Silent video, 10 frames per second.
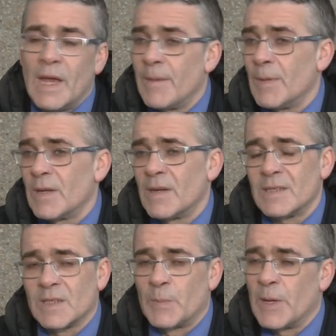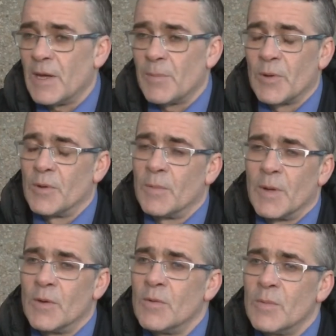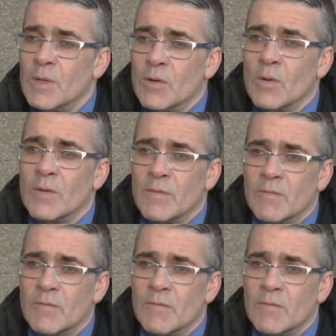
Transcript: Yeah, I mean, there is a spirit about them now, but, you know,